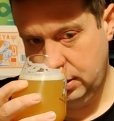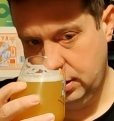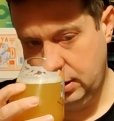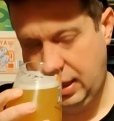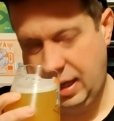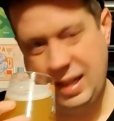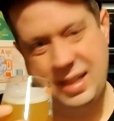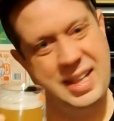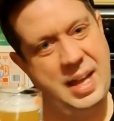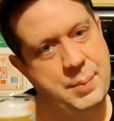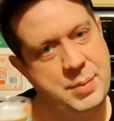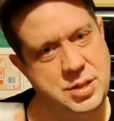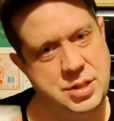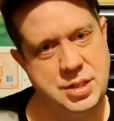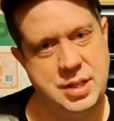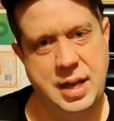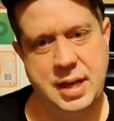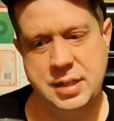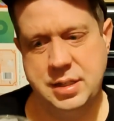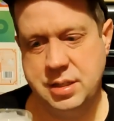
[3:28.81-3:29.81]
Getting lemon
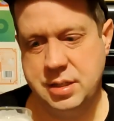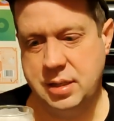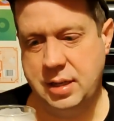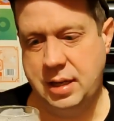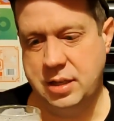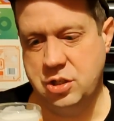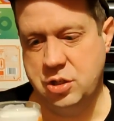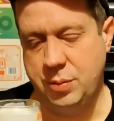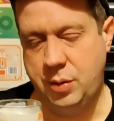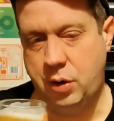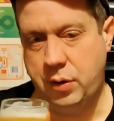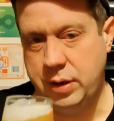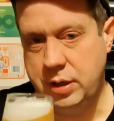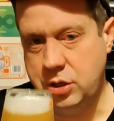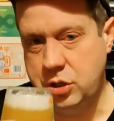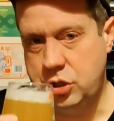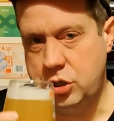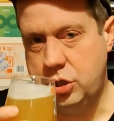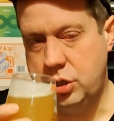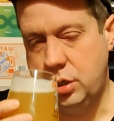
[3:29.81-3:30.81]
zest, getting some
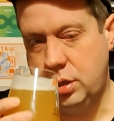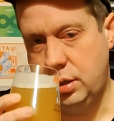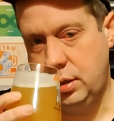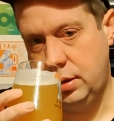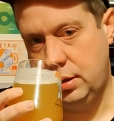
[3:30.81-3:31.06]
orange.